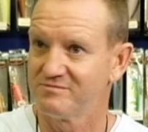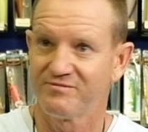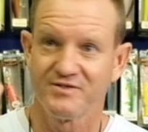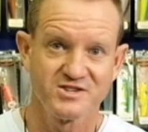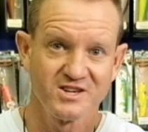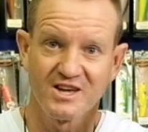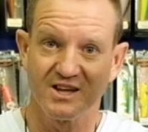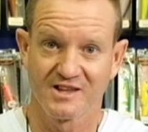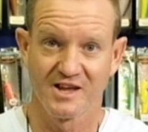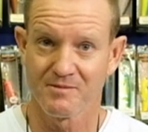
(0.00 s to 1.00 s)
fishing
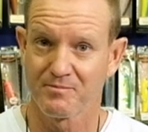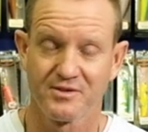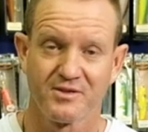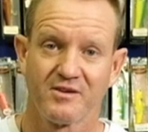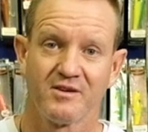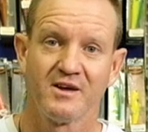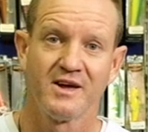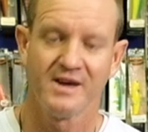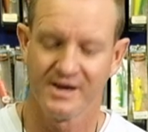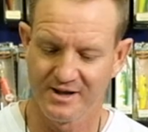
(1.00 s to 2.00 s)
at depth,
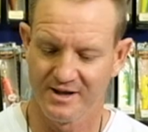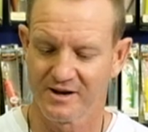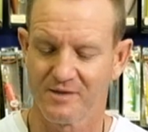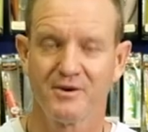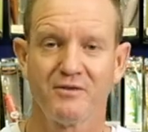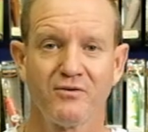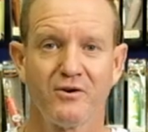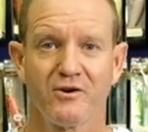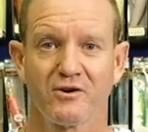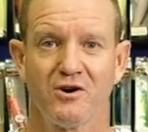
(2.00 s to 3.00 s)
uh, a little bit of
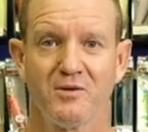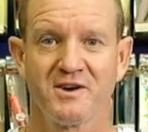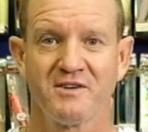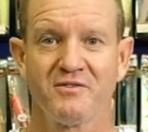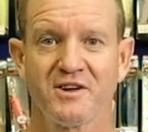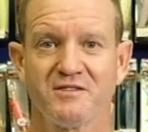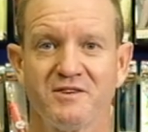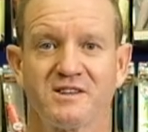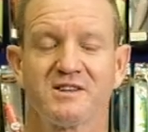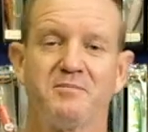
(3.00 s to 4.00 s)
fluorocarbon in front of
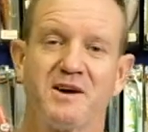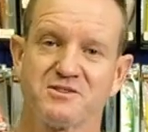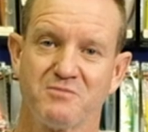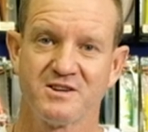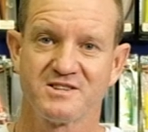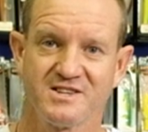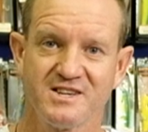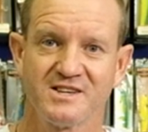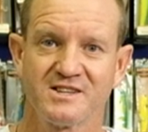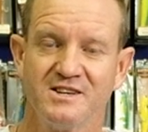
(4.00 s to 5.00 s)
it, the bass won't
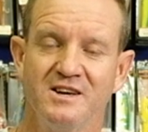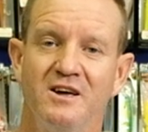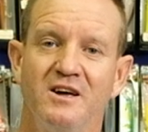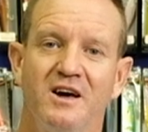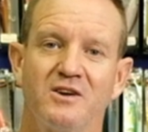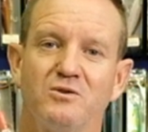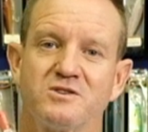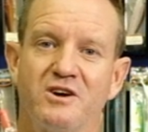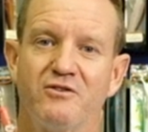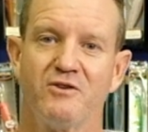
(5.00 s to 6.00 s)
see it. It
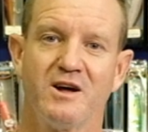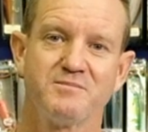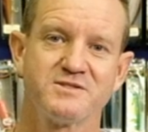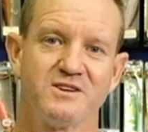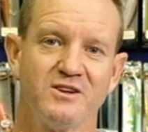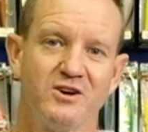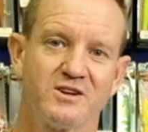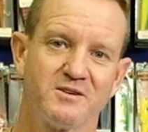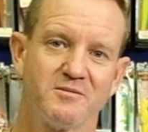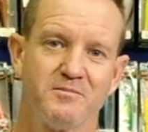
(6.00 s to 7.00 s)
also rubs a
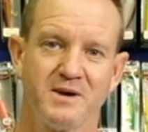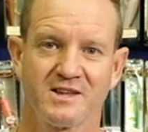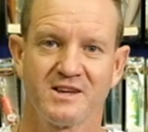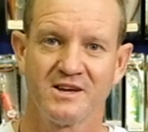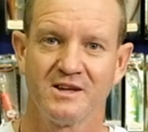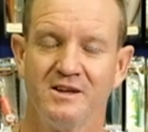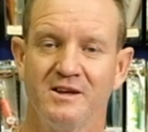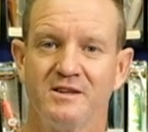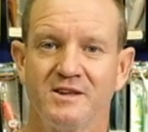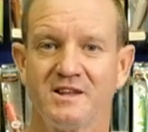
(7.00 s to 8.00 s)
lot better
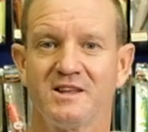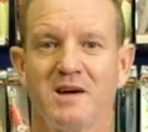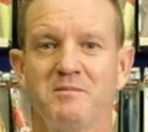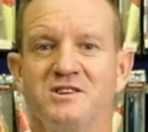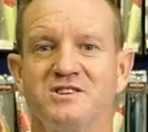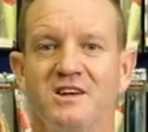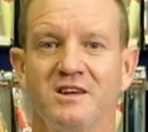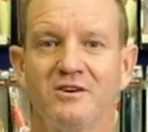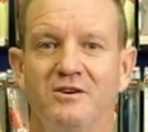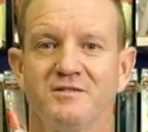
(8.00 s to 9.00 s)
than
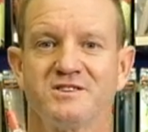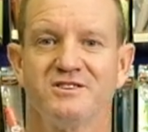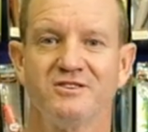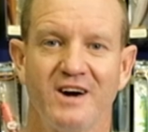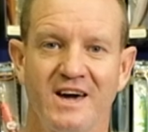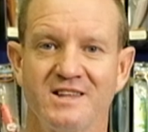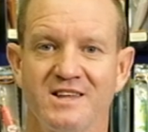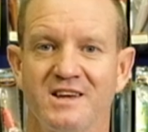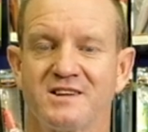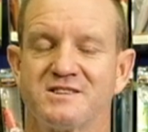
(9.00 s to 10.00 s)
damaging obviously your
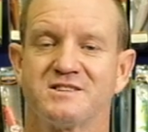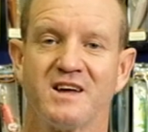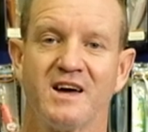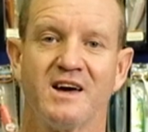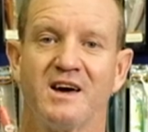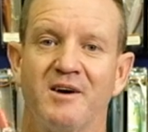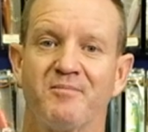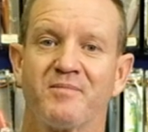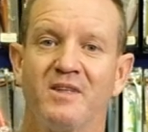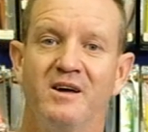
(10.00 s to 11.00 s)
8X uh,
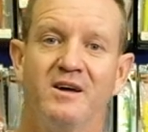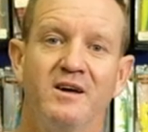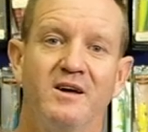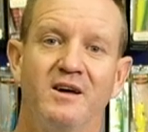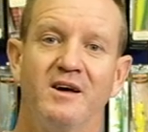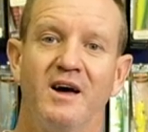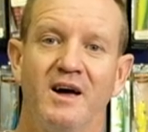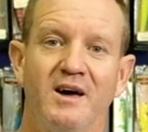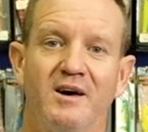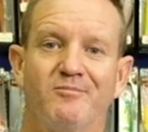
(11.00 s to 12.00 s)

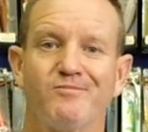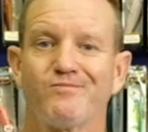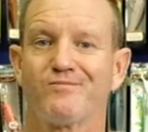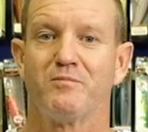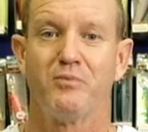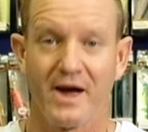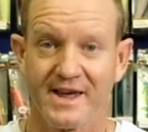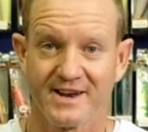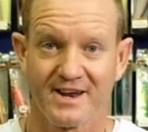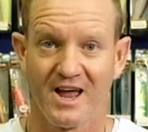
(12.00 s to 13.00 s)
um,
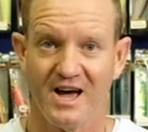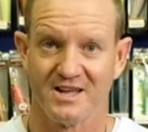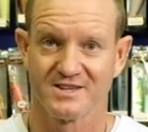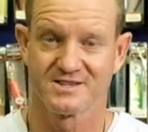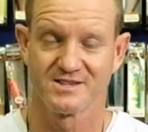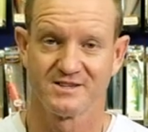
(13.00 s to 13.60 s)
braided lines.